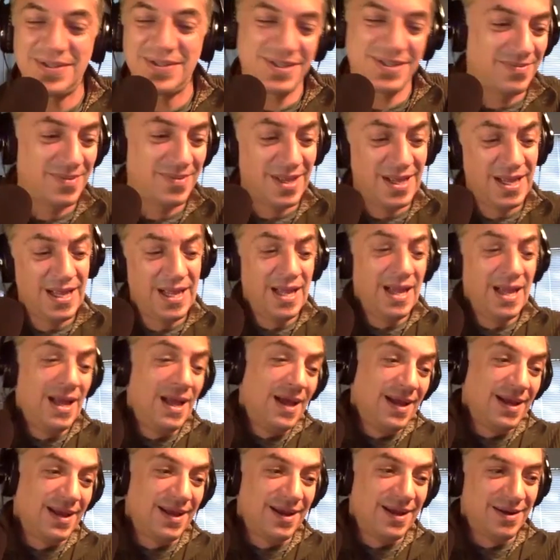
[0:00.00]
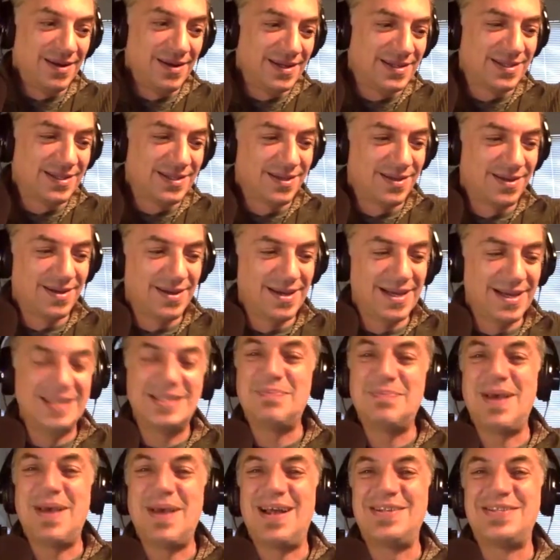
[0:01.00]
So, it's
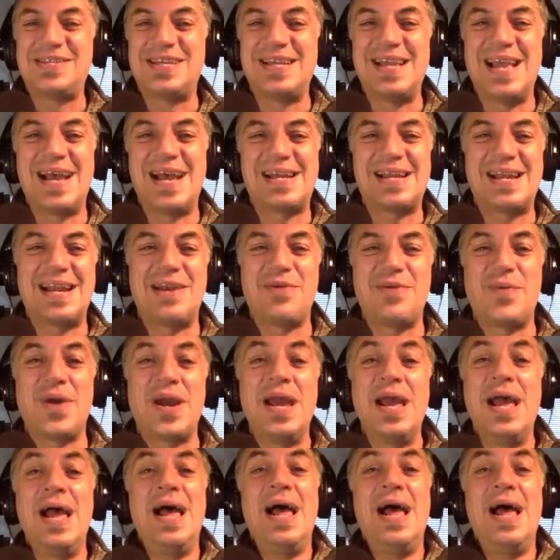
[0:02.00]
a balancing act anyway.